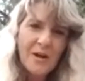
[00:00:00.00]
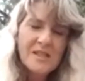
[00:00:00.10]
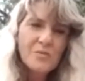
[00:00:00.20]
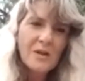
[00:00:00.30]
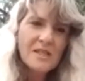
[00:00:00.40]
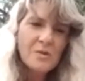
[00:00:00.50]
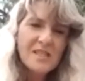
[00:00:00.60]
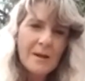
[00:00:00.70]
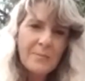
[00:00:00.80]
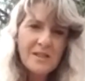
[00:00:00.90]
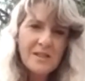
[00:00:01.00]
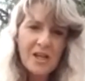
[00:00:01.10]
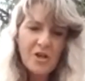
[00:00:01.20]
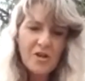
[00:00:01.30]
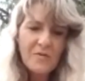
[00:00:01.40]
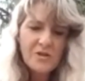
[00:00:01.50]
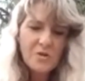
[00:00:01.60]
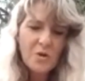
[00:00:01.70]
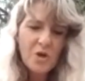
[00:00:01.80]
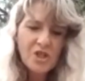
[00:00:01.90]
once we tap into that
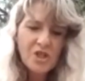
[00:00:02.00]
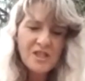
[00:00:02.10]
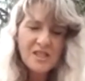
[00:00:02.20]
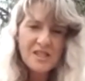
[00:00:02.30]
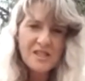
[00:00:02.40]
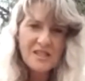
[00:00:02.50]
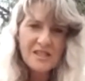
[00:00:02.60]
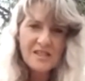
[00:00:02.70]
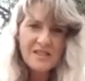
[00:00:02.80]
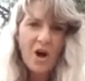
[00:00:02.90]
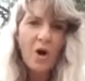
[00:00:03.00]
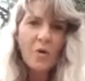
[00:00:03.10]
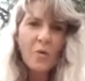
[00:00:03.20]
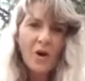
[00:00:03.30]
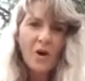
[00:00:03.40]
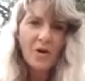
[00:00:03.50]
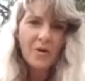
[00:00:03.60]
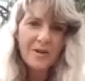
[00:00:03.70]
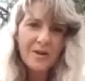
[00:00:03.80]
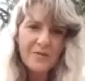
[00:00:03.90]
universal consciousness, there's a whole
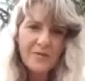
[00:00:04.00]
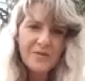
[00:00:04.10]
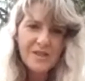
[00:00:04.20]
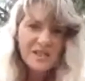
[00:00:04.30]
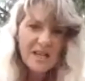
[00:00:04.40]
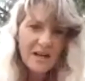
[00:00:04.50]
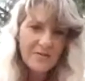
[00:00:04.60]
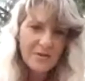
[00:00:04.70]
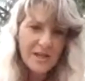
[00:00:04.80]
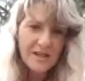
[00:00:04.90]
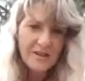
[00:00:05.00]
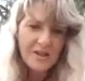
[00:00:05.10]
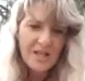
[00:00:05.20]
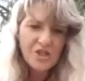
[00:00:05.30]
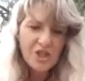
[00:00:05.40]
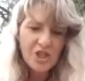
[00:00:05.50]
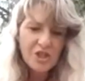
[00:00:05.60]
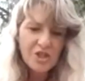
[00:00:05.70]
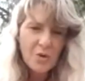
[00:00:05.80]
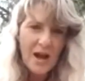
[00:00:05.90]
world of discovery and things you
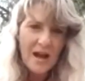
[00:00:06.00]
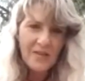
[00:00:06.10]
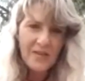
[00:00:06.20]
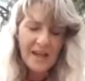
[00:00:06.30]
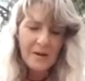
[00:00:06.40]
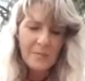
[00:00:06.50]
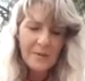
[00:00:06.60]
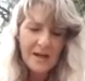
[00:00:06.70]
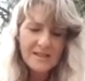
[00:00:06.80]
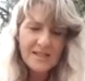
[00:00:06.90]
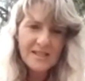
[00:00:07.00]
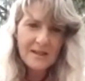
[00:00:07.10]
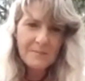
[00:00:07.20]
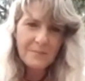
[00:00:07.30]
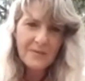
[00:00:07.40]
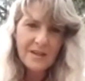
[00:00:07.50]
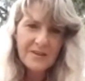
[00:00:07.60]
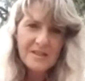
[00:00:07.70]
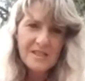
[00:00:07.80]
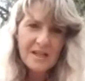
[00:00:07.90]
can do out there. But
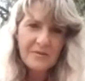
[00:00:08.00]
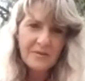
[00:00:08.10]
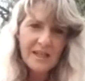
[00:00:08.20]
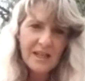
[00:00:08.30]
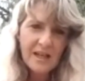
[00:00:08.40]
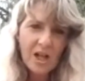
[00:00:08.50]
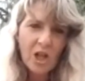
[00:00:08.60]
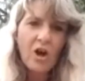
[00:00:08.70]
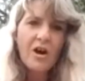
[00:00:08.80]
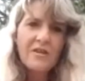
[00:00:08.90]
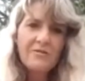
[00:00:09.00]
there's definitely a lot of